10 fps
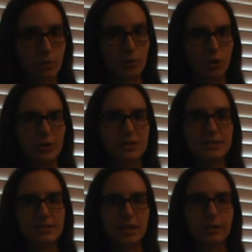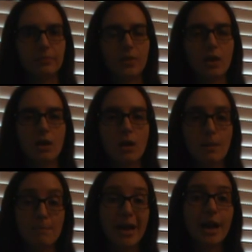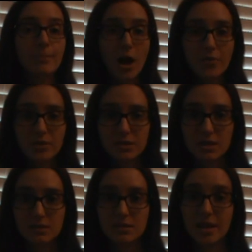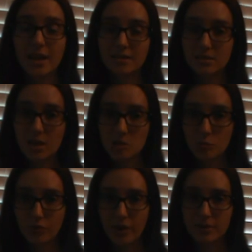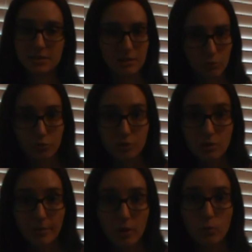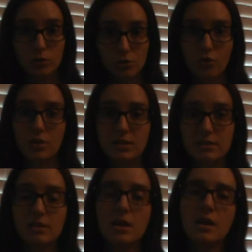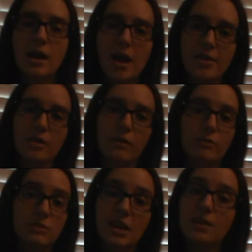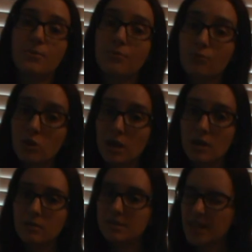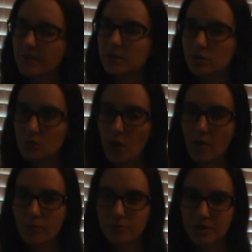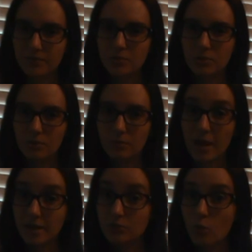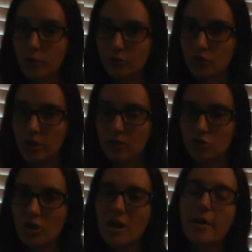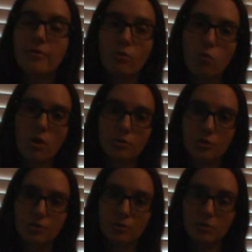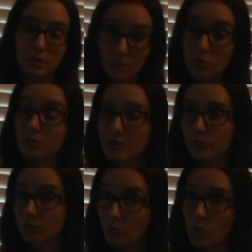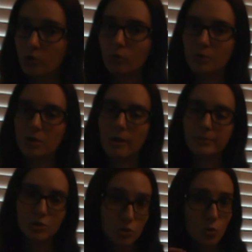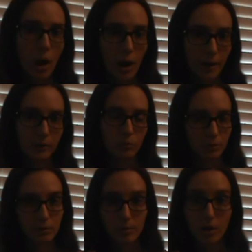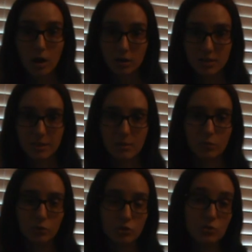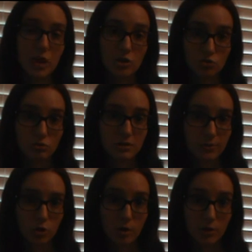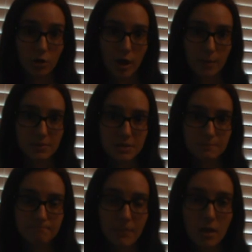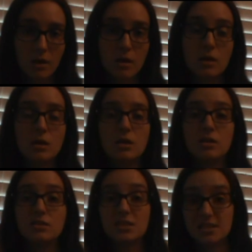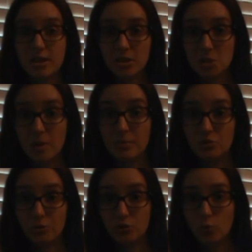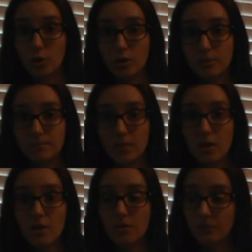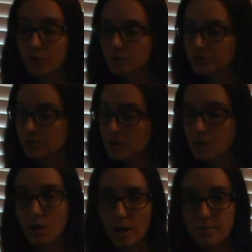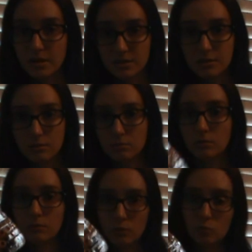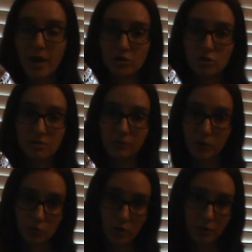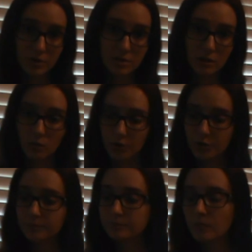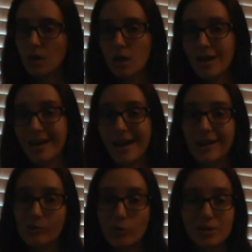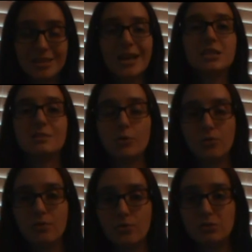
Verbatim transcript: of what we're going to see. My hypothesis is that as the days progress, the ammonia amount will increase, and that around day 3, 72 hours after the last water change, the water, the ammonia level in the water will become too high and will become unacceptable and too dangerous for the hermit crabs. This is how the experiment is going to work. First, I mixed new batches of fresh water and salt water and I'm going to test both of